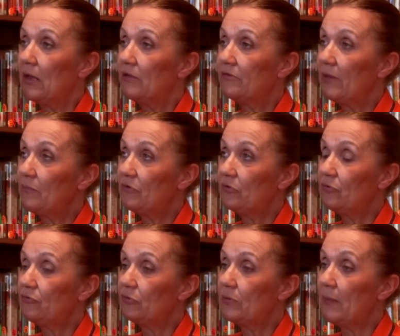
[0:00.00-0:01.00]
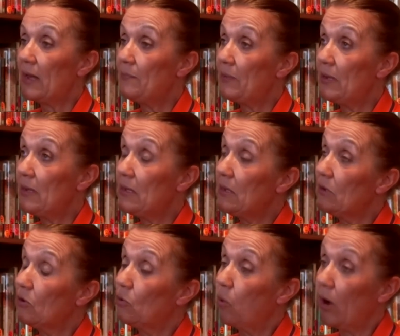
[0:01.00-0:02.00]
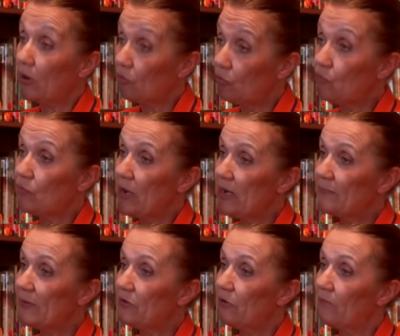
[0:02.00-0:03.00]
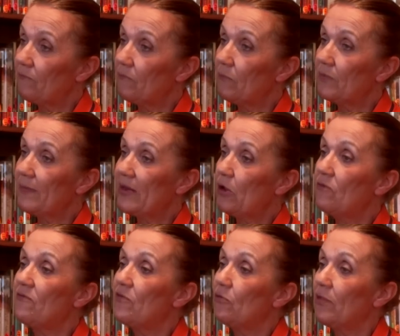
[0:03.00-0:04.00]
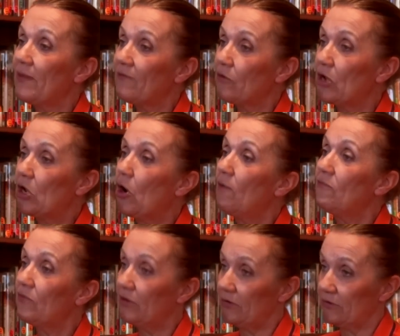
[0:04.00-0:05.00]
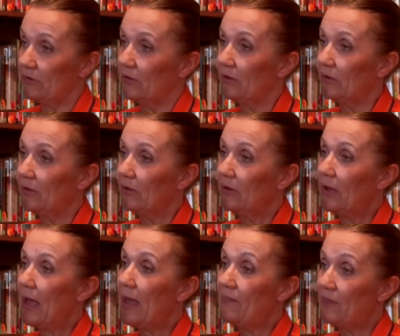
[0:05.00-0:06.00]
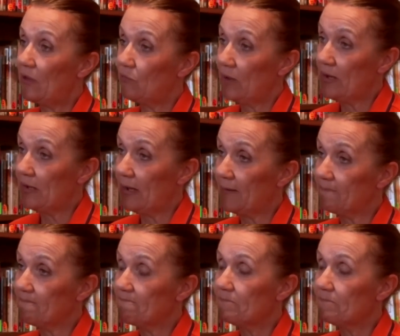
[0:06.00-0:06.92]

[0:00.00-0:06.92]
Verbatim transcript: Some children may be quite good readers, but not they don't feel that they're very confident at their reading.